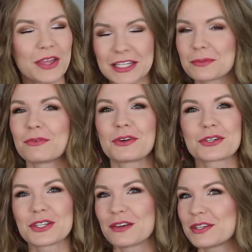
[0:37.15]
That's my
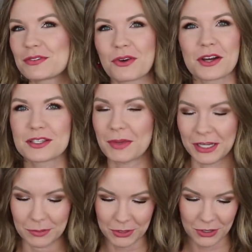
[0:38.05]
first love as far as
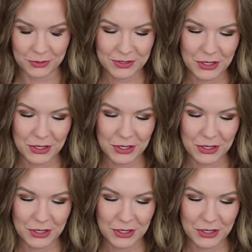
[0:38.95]
makeup goes.